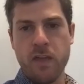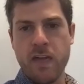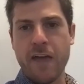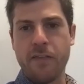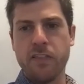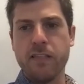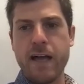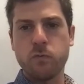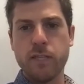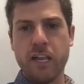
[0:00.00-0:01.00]
And the last
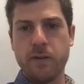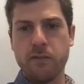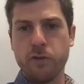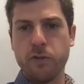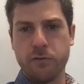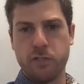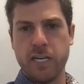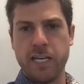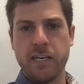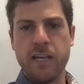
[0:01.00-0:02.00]
one that I've been really interested
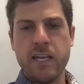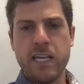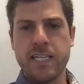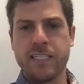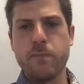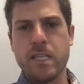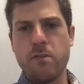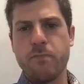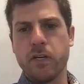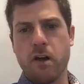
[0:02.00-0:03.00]
in is something that we've
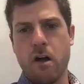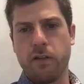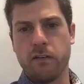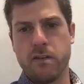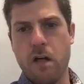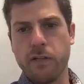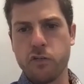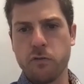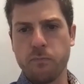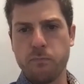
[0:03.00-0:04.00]
been calling
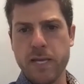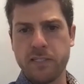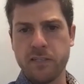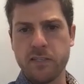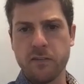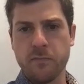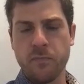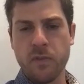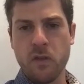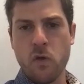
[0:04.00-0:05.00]
knowledge bases,
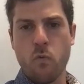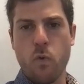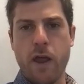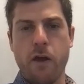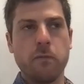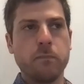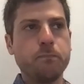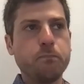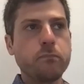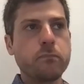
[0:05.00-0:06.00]
where
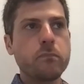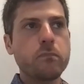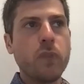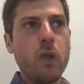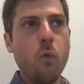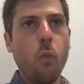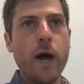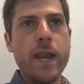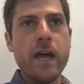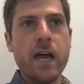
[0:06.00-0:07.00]

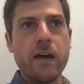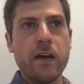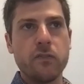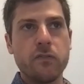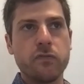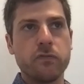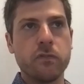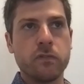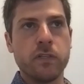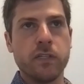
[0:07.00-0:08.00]
one of
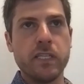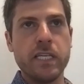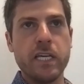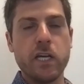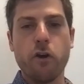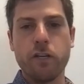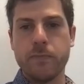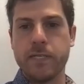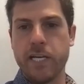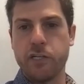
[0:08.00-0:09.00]
the current
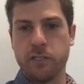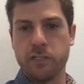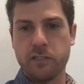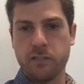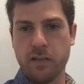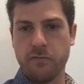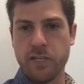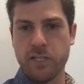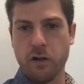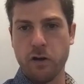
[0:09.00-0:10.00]
limitations of
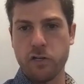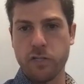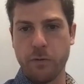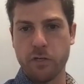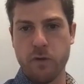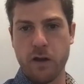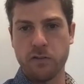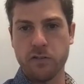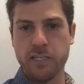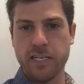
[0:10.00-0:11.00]
these large language
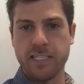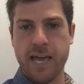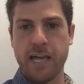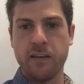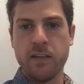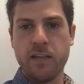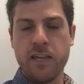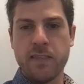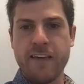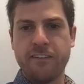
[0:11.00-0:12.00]
models is that
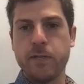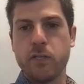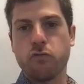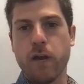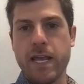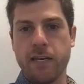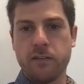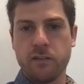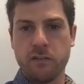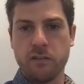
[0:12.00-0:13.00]
they have to be trained